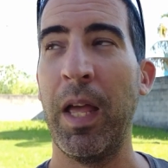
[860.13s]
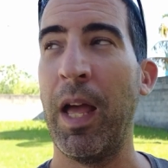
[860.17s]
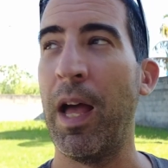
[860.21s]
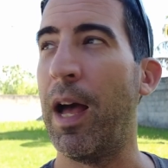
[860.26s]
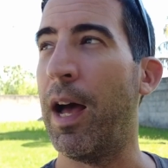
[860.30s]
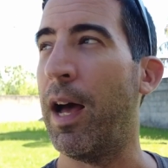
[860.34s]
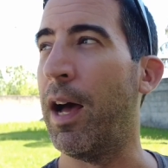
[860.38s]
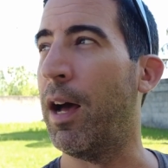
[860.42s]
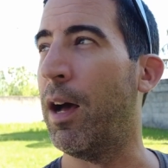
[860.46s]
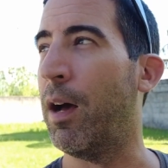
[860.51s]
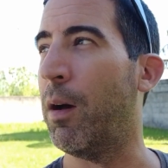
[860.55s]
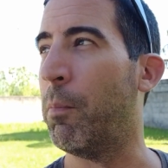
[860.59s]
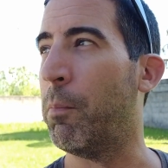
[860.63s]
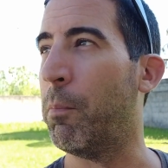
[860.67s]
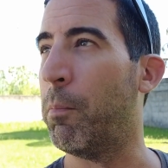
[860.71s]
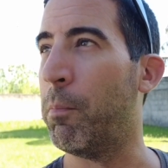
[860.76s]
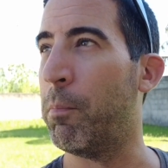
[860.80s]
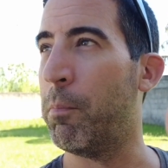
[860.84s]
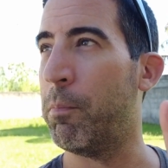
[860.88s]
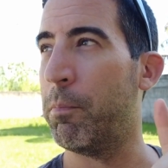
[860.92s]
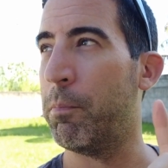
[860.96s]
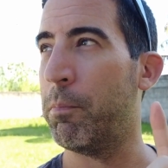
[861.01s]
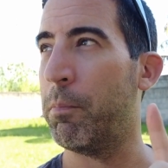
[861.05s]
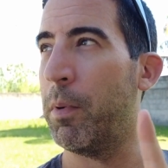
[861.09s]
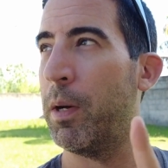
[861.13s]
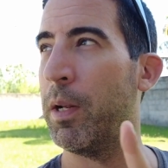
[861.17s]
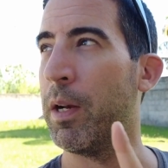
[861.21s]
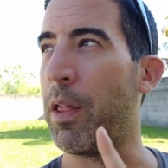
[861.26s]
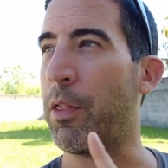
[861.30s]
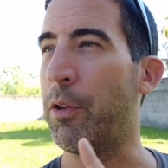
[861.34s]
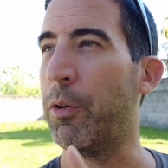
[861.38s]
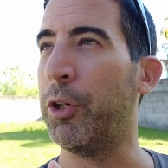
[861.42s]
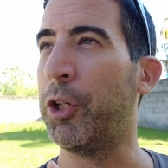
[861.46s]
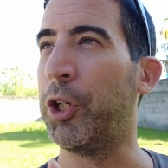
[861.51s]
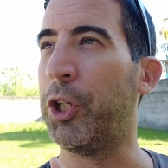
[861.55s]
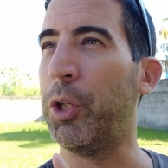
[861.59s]

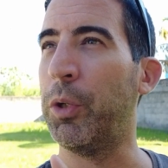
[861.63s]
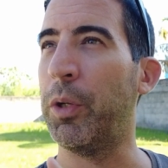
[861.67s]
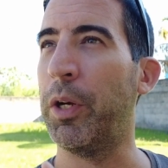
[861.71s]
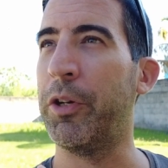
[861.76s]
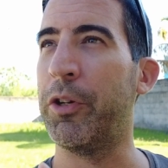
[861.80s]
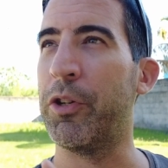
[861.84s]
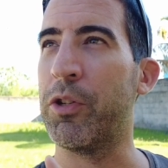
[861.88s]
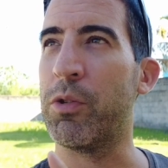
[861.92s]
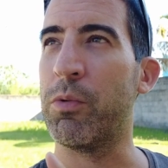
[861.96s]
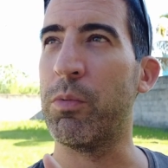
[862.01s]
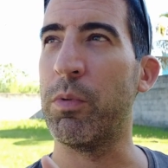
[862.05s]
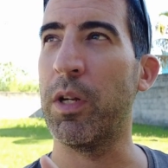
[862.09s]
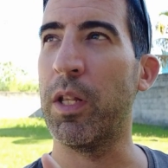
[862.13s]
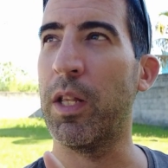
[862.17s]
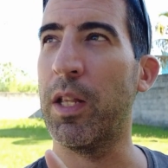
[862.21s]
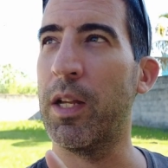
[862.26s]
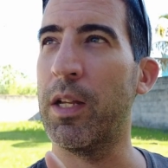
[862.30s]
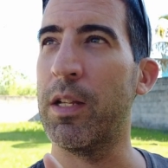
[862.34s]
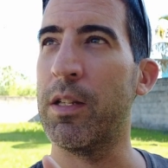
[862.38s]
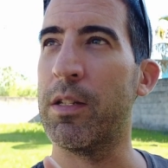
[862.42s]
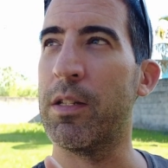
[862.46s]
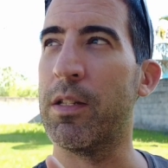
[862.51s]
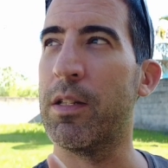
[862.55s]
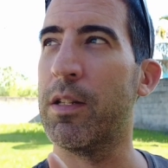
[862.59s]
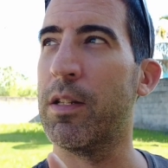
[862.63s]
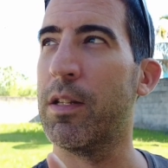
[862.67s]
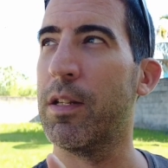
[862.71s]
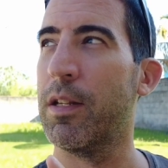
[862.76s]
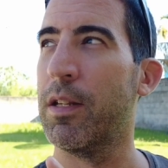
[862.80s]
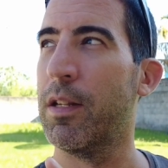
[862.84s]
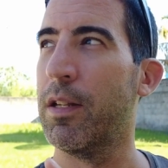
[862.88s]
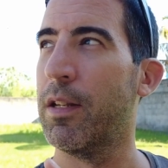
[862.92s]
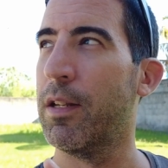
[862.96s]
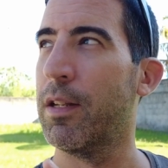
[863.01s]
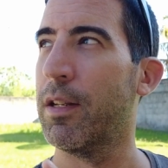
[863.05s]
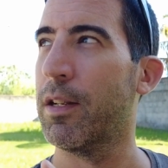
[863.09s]
Another issue I just realized,
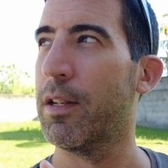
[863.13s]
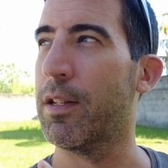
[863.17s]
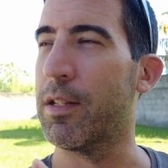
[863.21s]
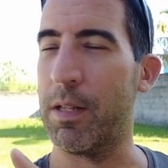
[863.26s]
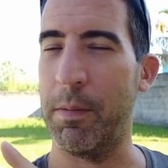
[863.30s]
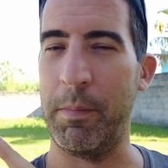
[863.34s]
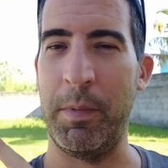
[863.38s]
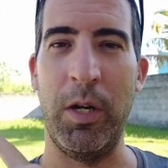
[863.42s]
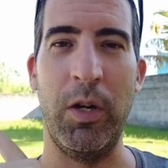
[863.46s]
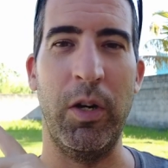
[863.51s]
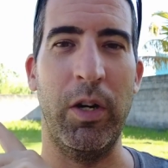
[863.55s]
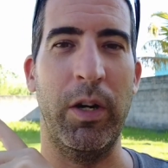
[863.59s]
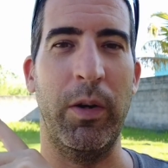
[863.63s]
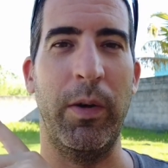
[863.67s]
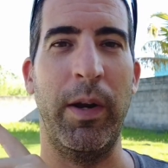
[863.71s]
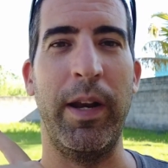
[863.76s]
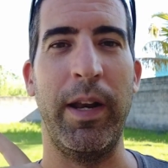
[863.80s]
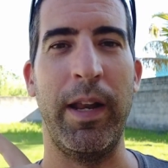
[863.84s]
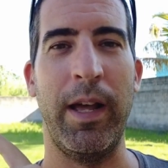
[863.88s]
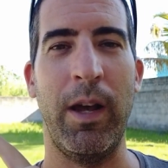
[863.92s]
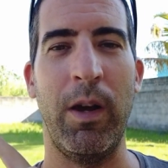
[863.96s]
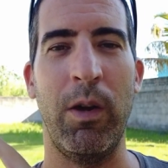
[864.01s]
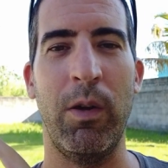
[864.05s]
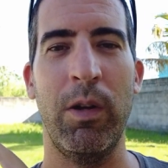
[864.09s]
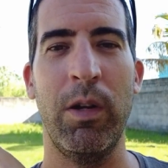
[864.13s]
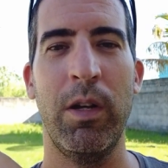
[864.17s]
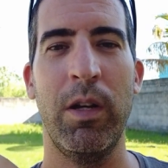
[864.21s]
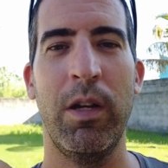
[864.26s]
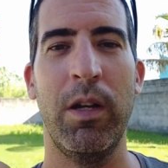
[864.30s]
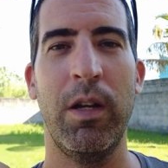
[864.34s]
because I'm hearing it right now,